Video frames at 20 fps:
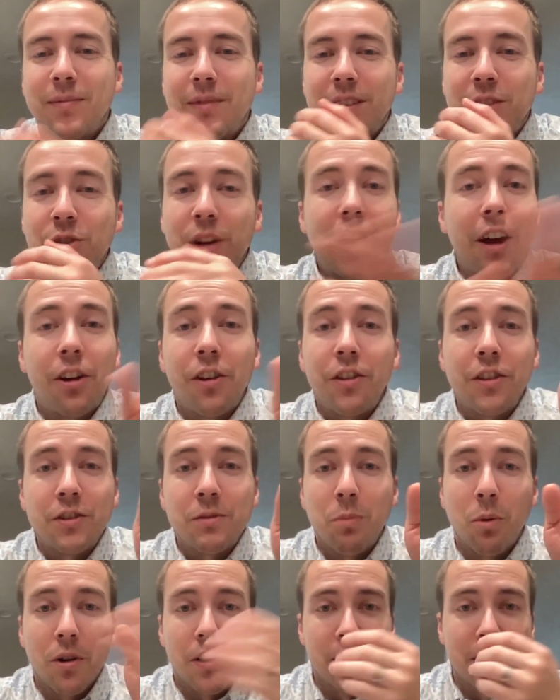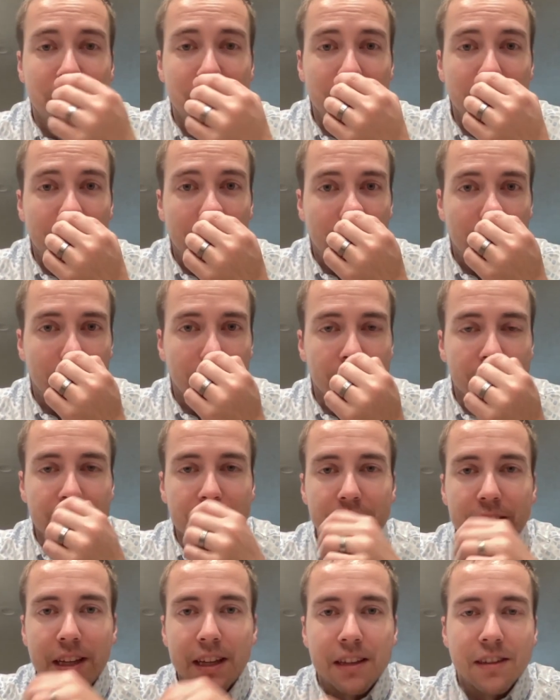Try all the sports,
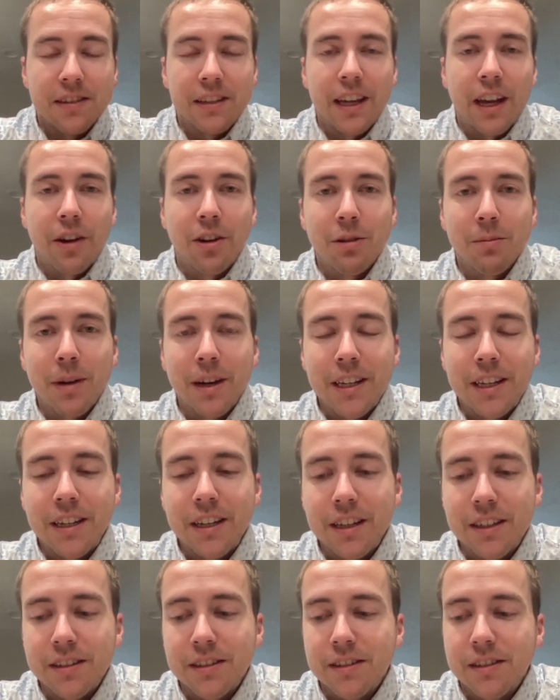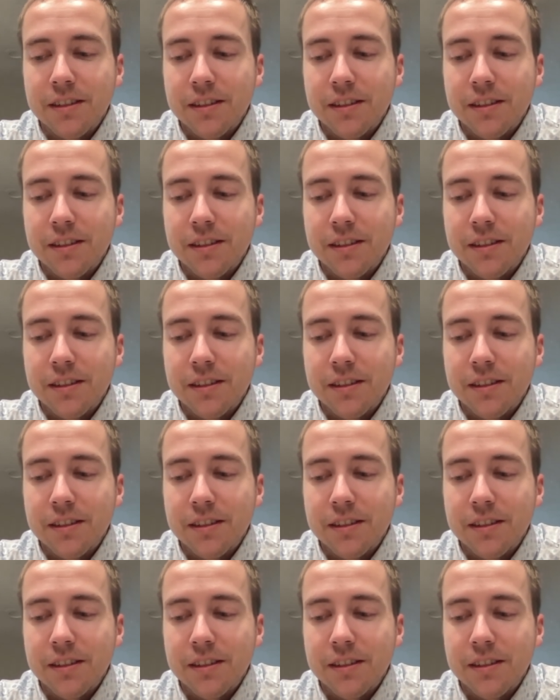and see how your body does.